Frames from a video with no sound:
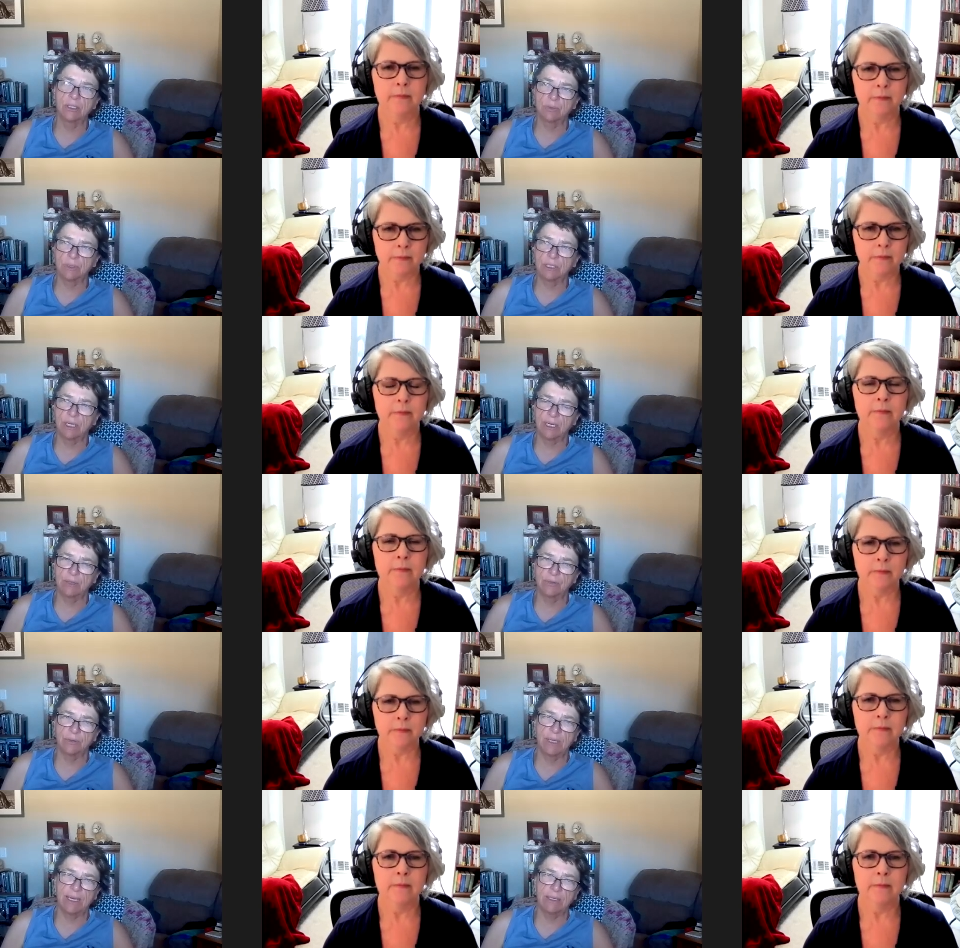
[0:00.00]
Speaker 1: I just
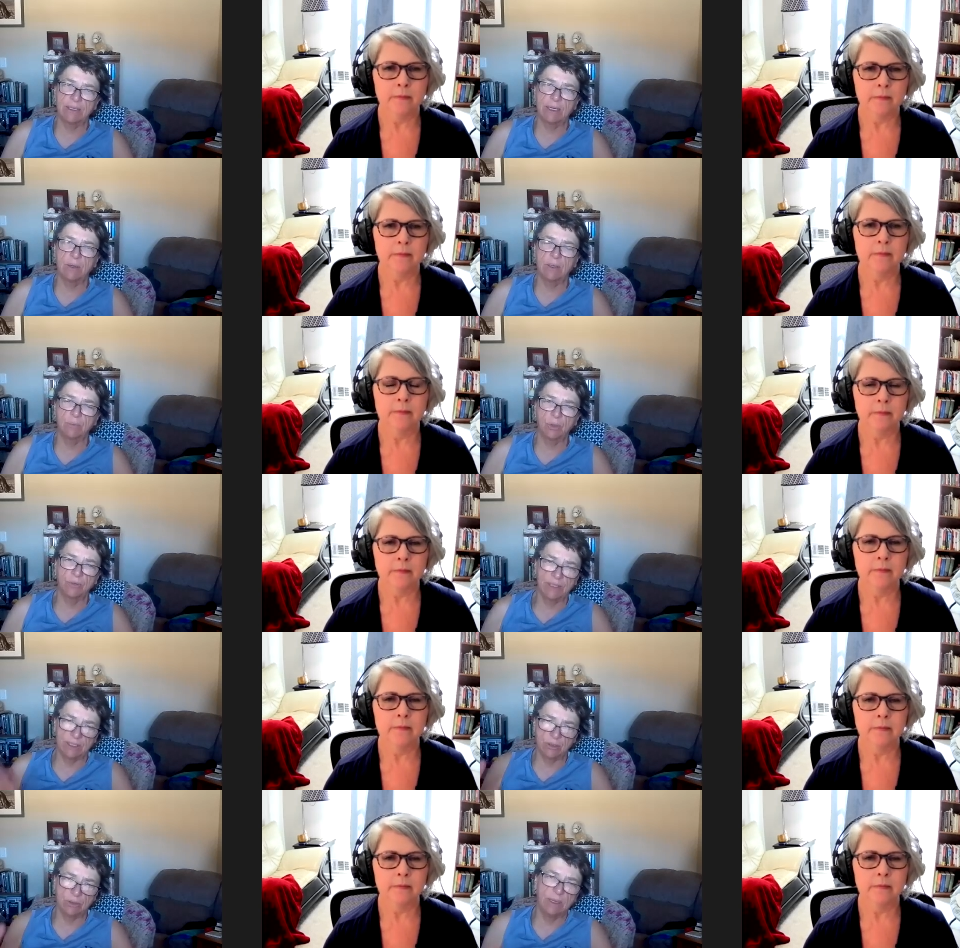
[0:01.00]
retired from that. Now I'm
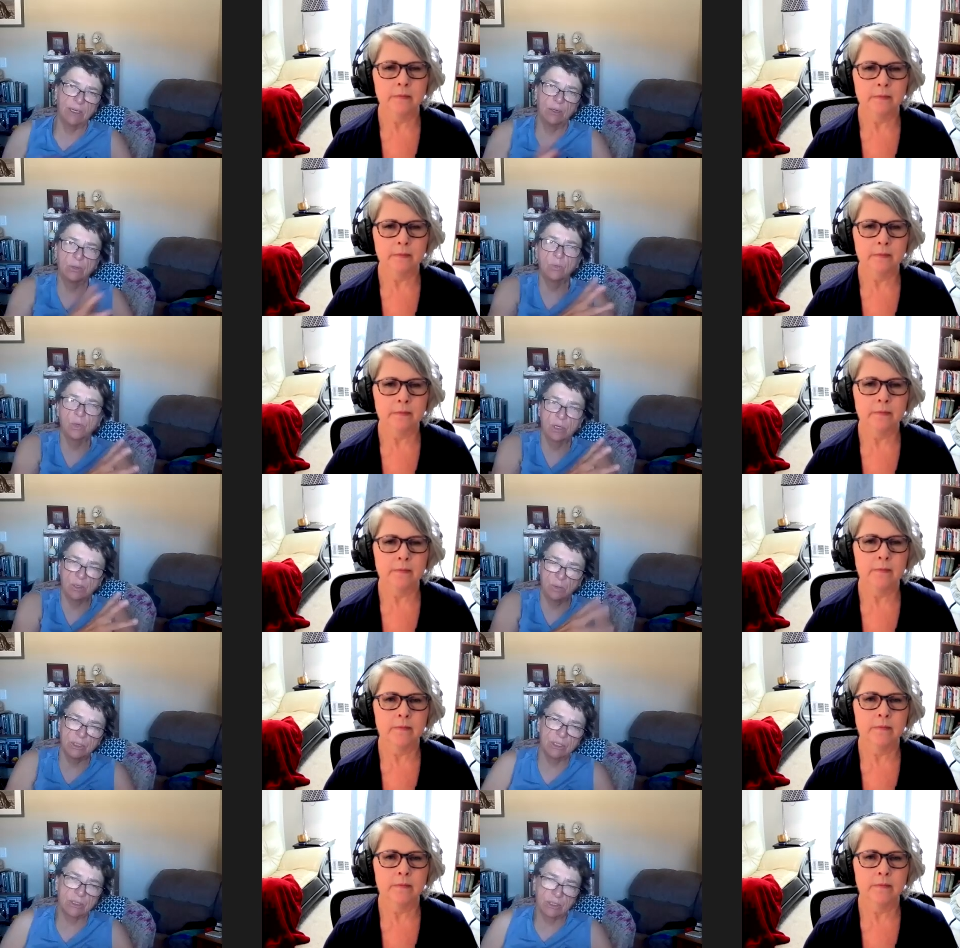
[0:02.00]
moving into my own
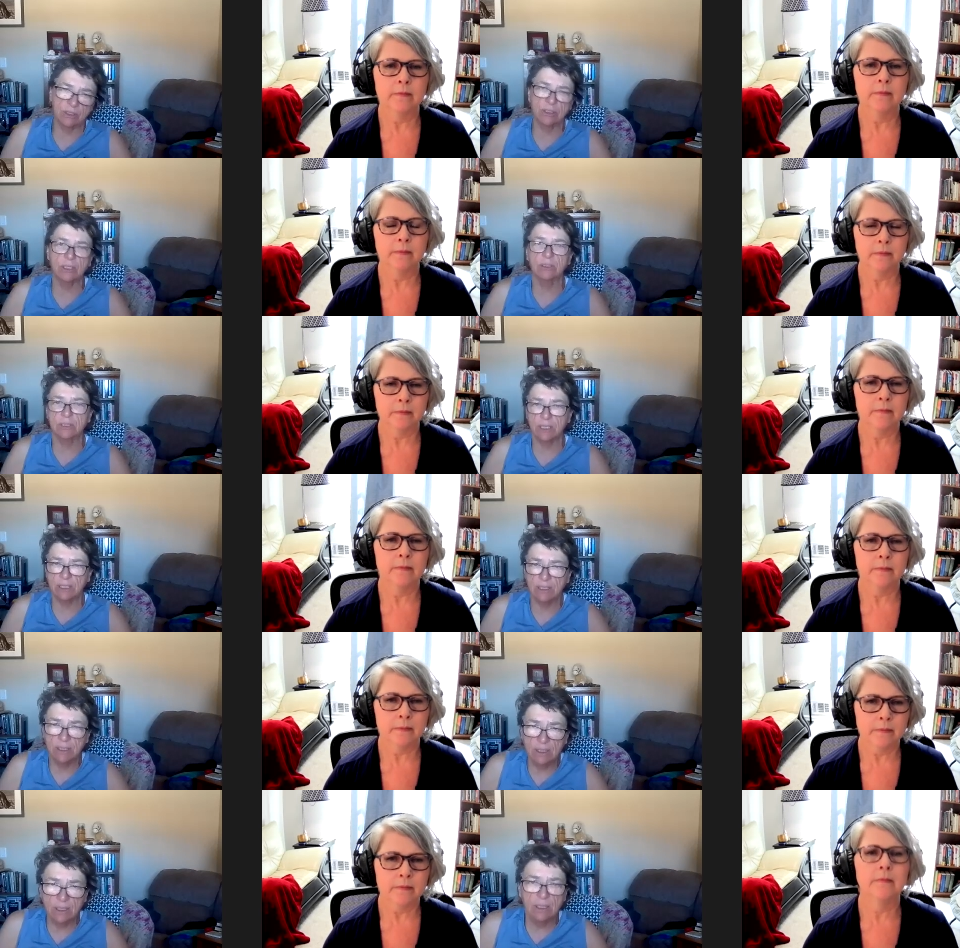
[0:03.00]
work, which is
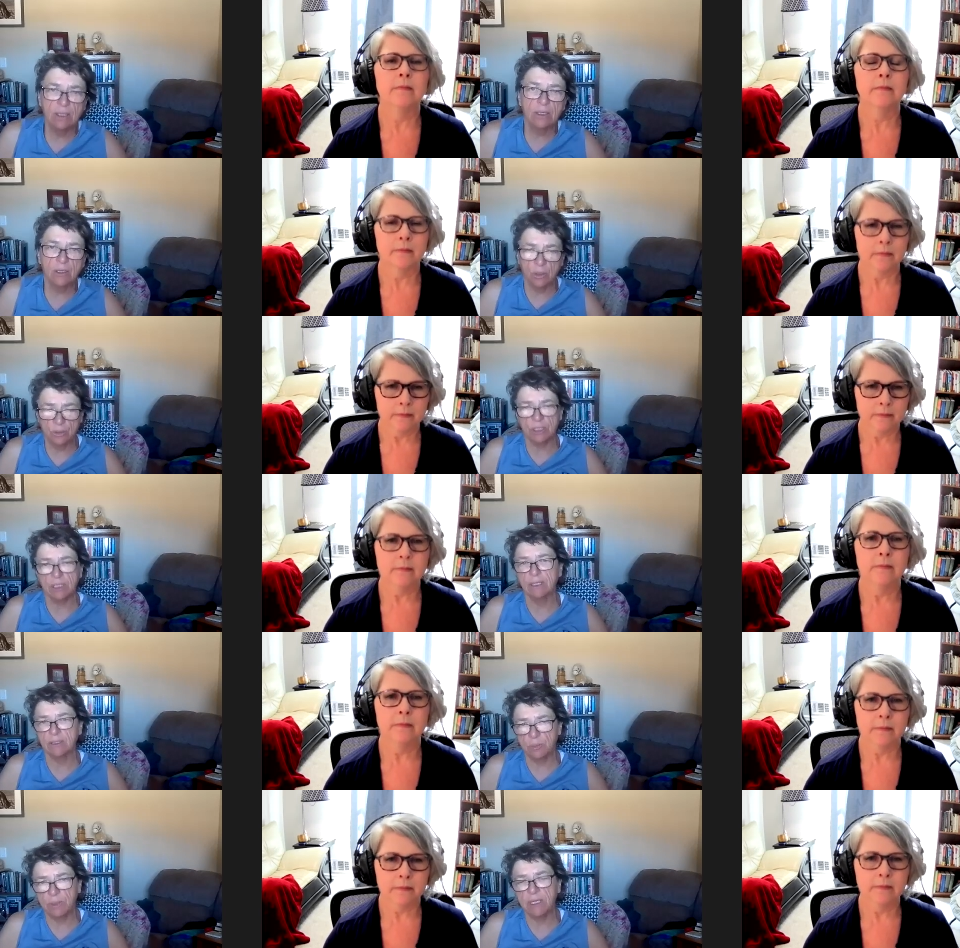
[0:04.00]
consulting,
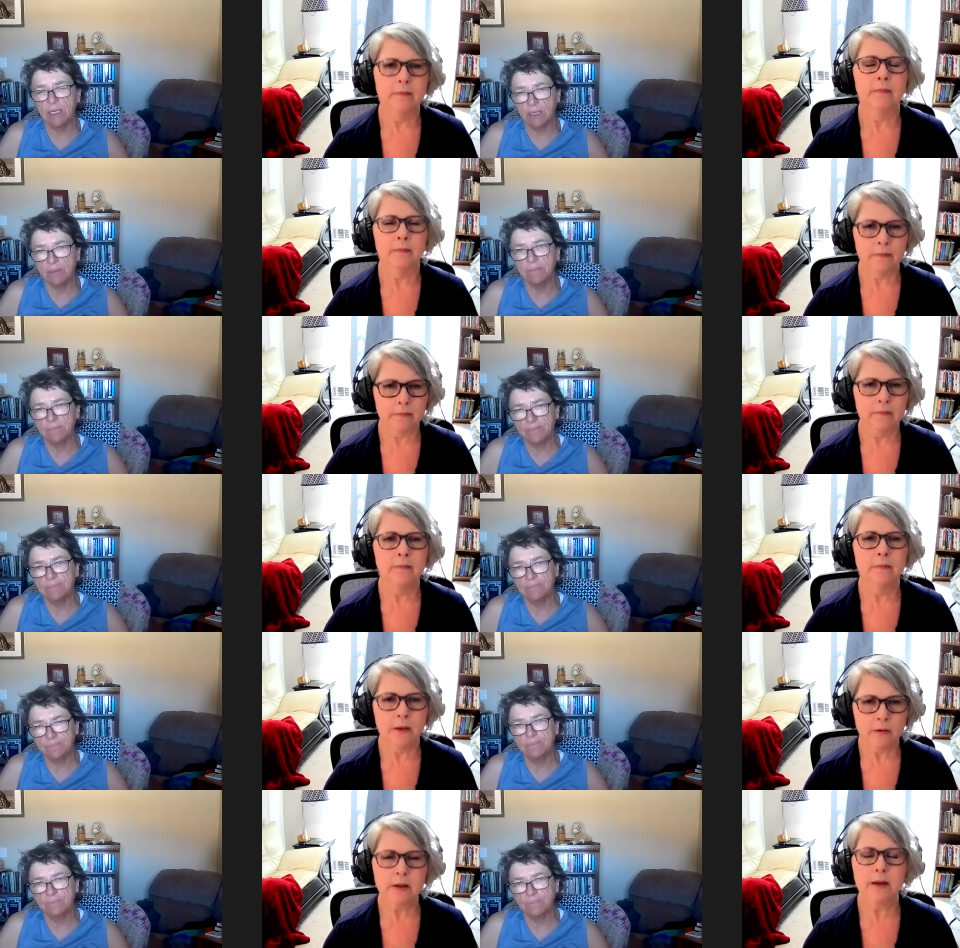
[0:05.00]
coaching, and speaking.
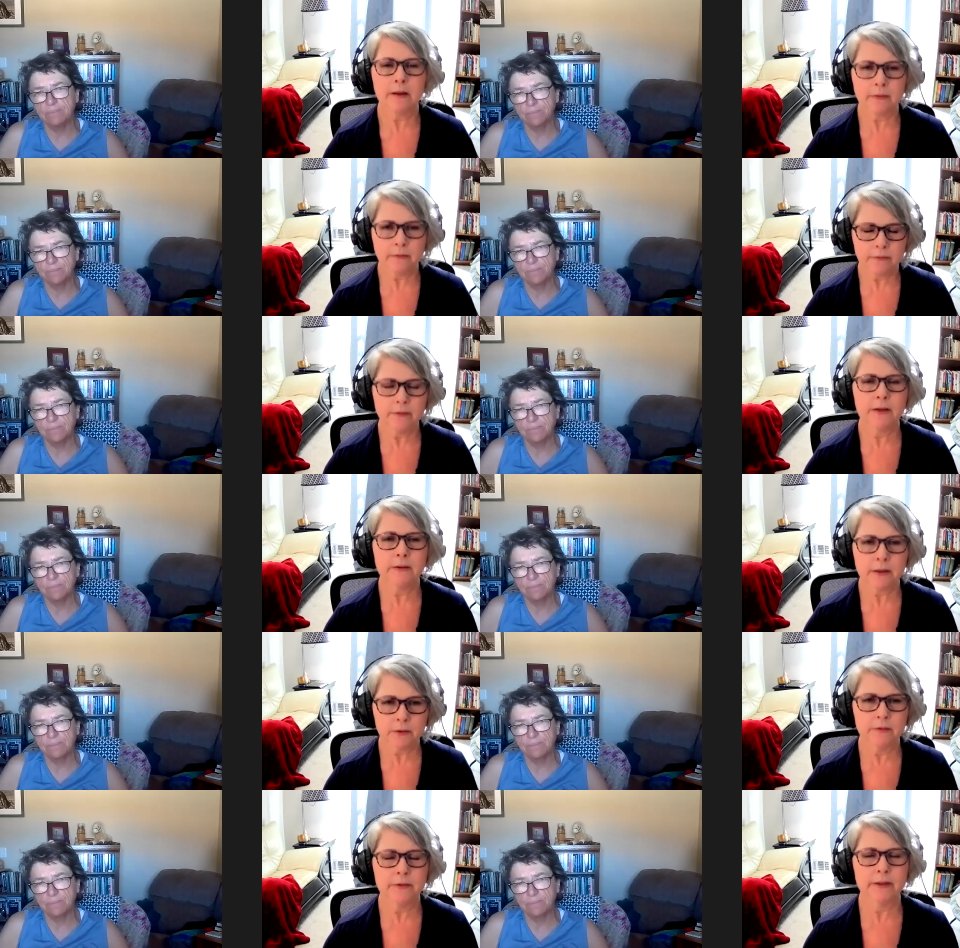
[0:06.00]
Speaker 2: Okay, very
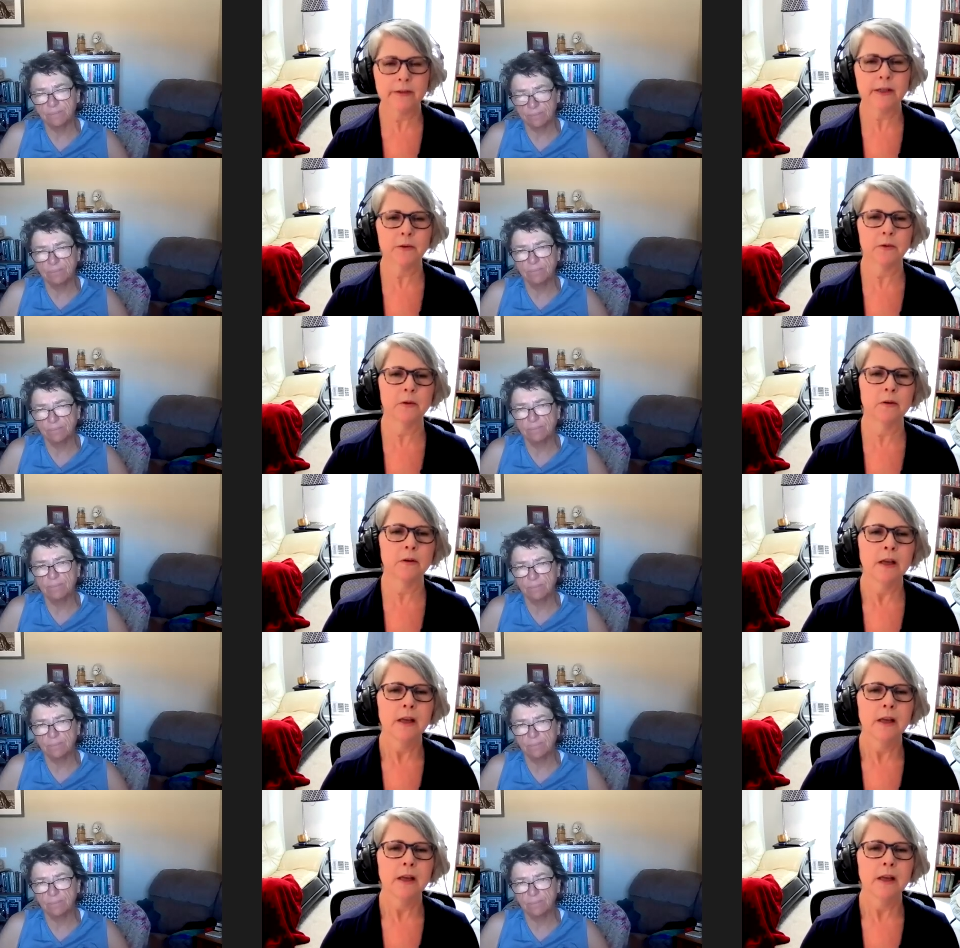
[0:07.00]
cool. Very cool.